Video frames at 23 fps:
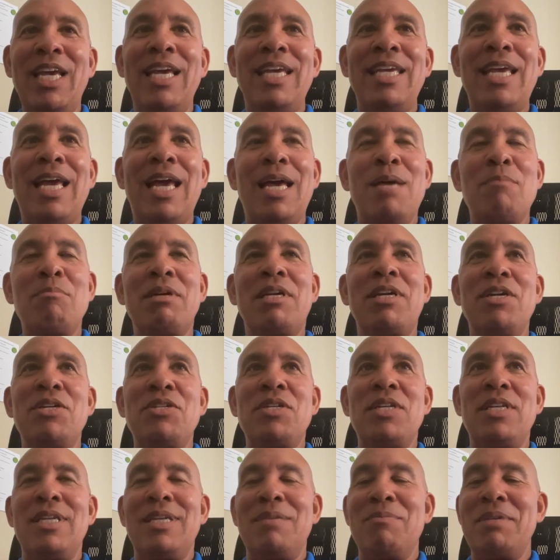Yeah,
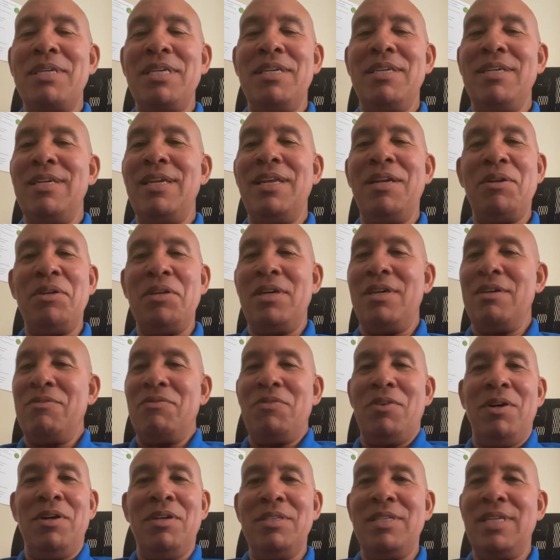because it could be, you can
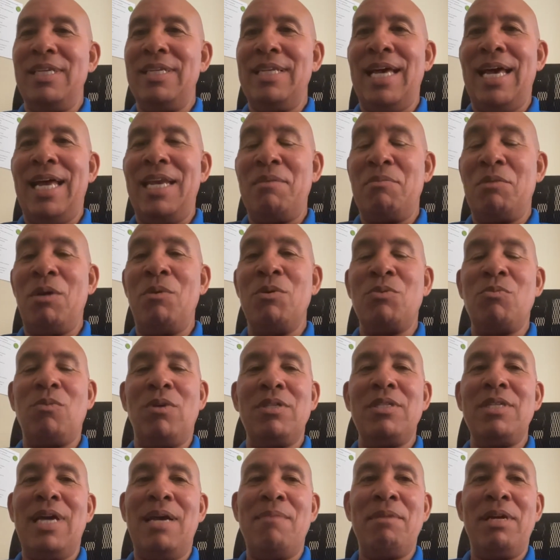fall into daddy. There was
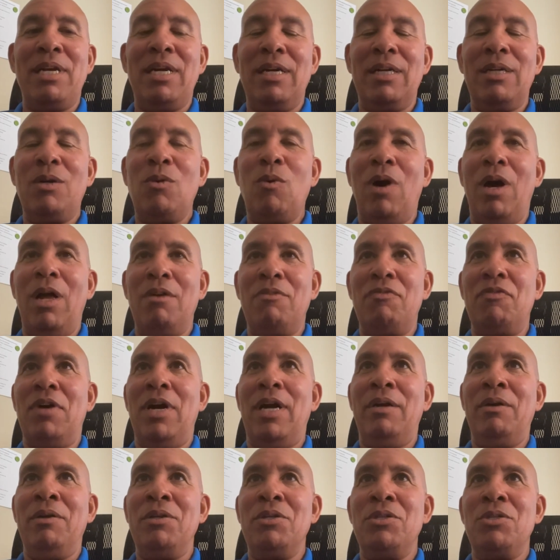one time at a
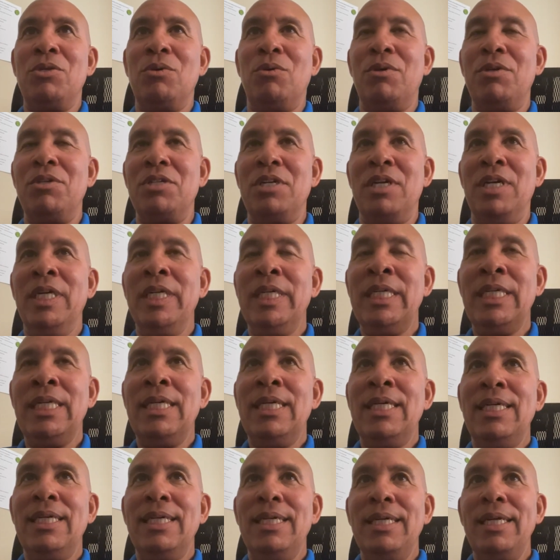qualifier in Georgia,
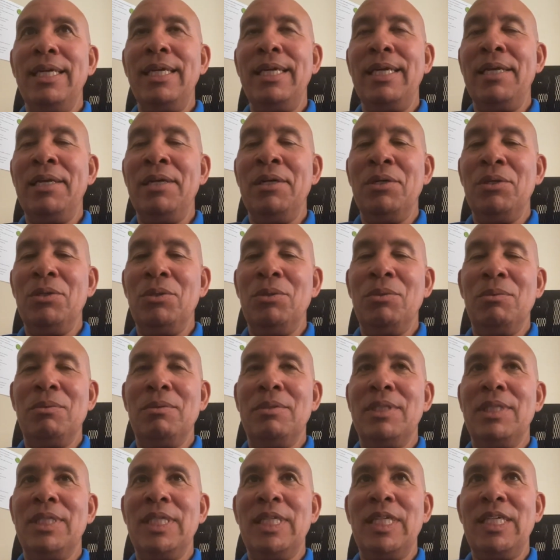
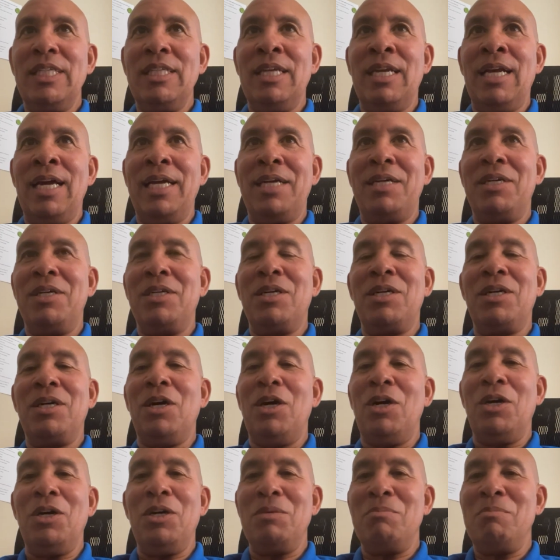that I
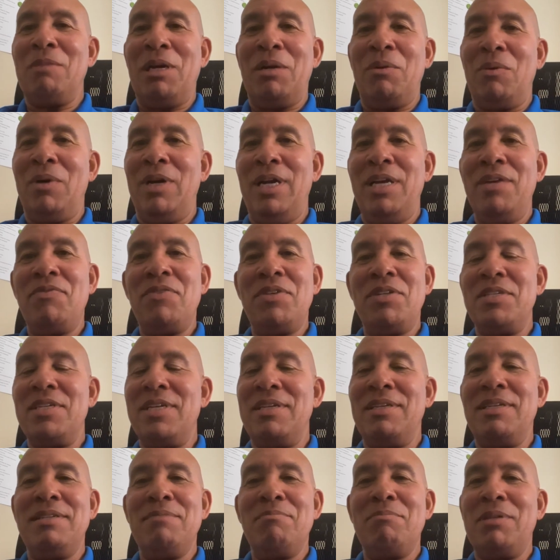called my wife and
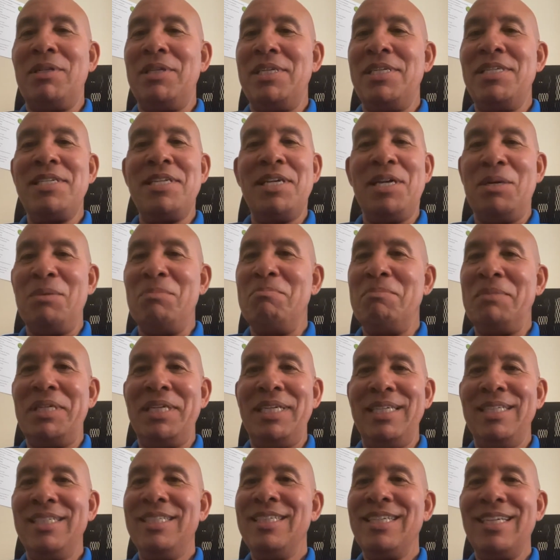said, please help
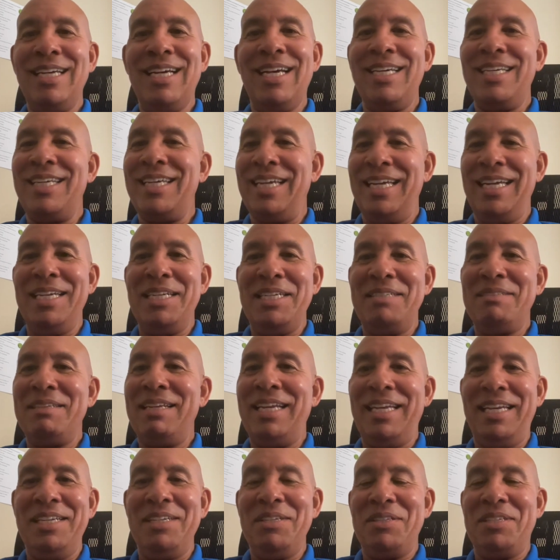me. I can't
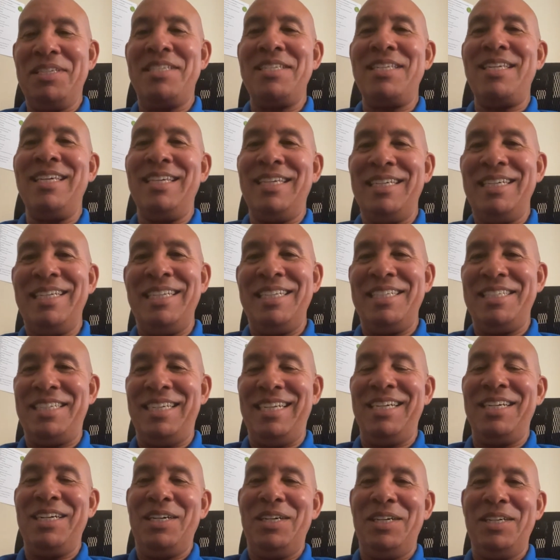handle this kid. And
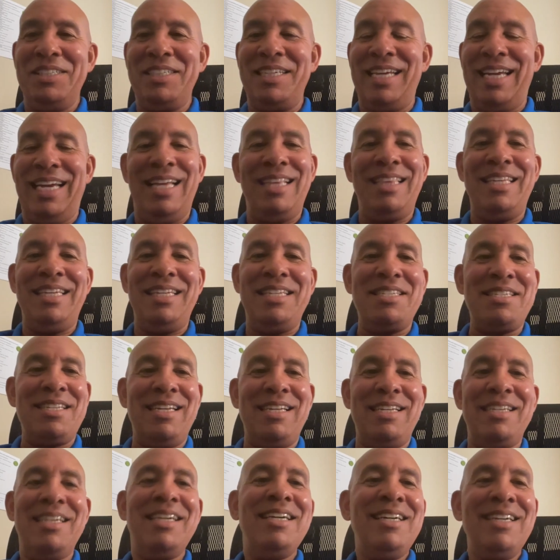she called Kathy and
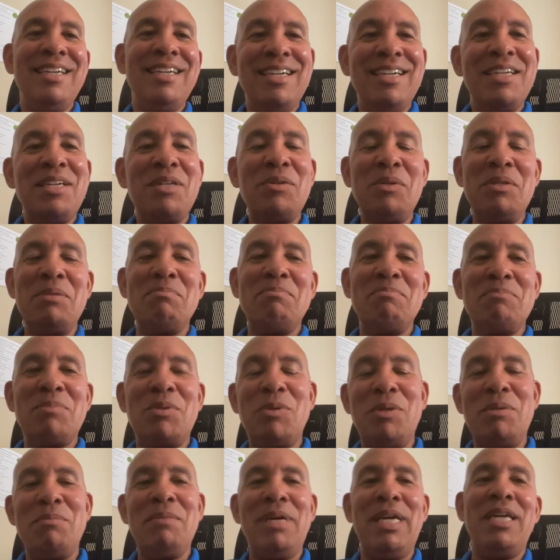said,
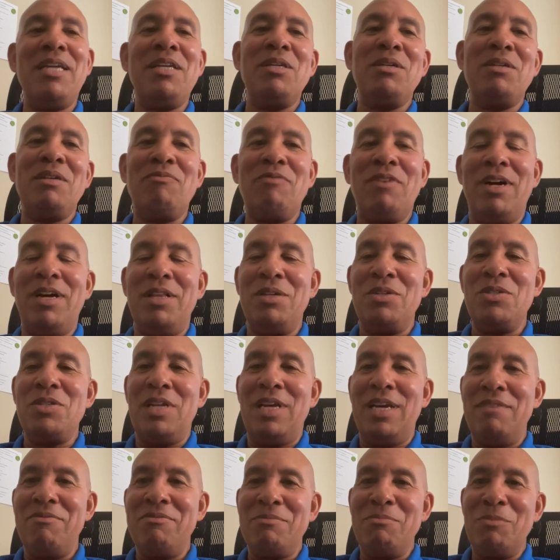quit making your father's
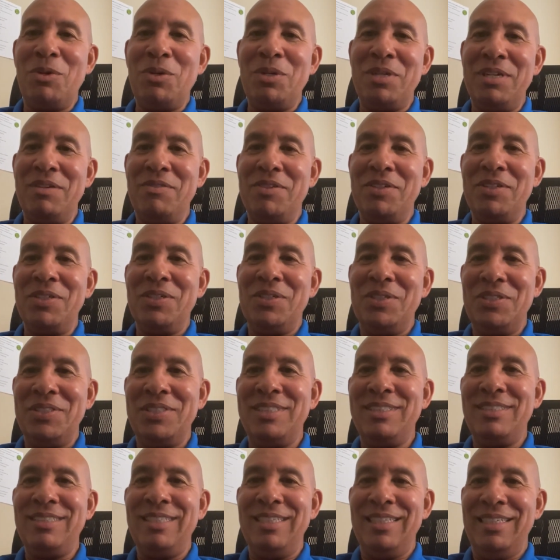life more difficult,
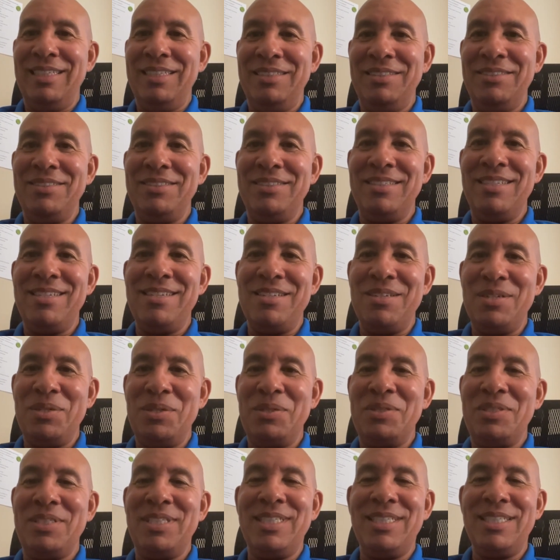And
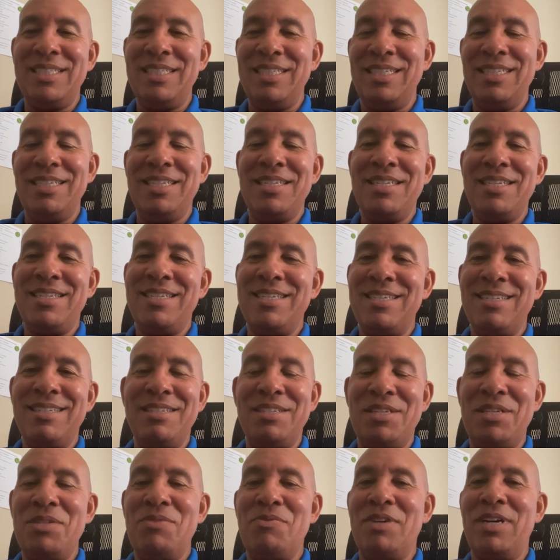so
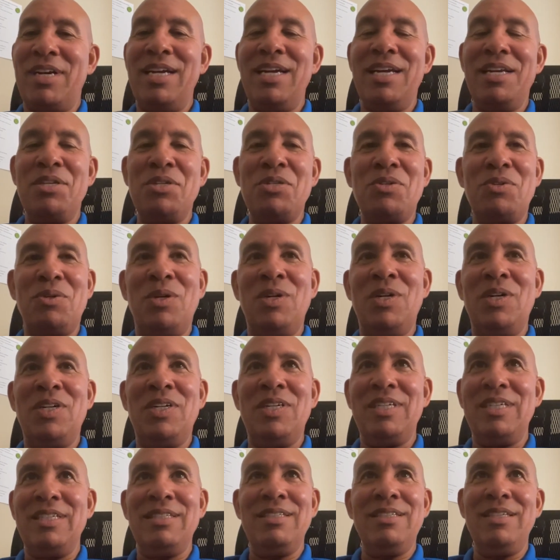she's very
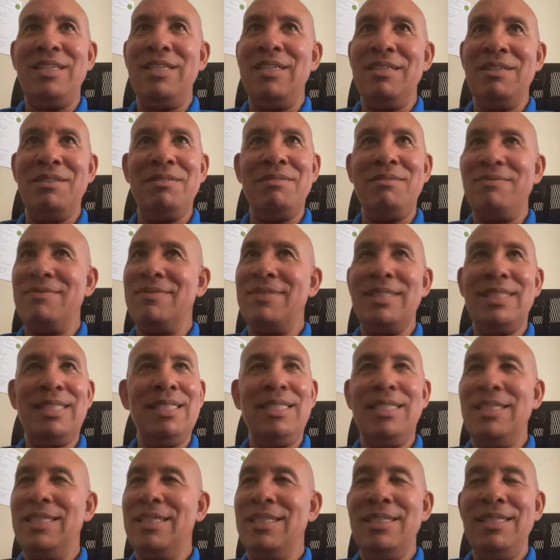headstrong, and,
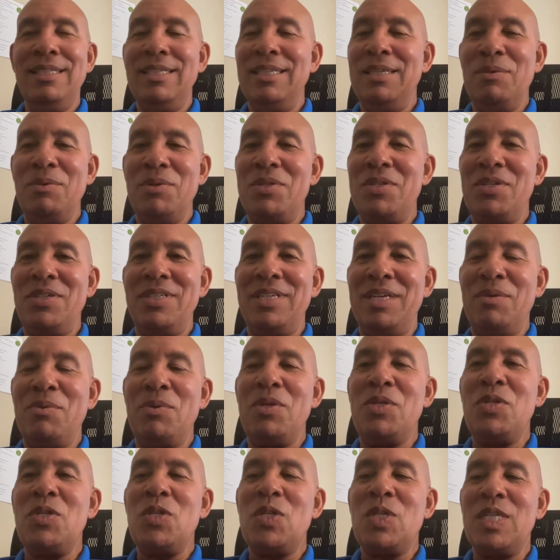it was,
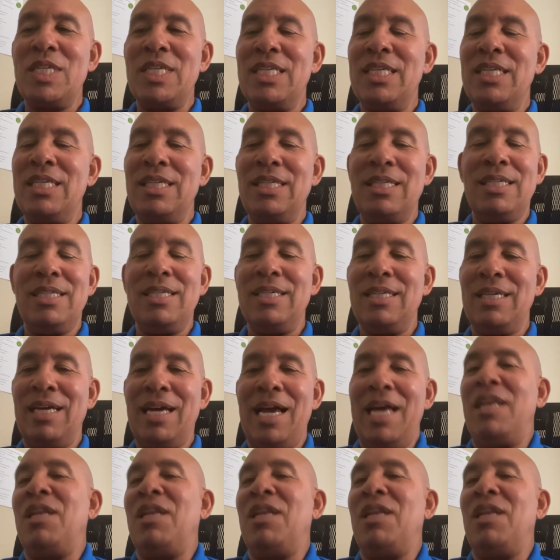I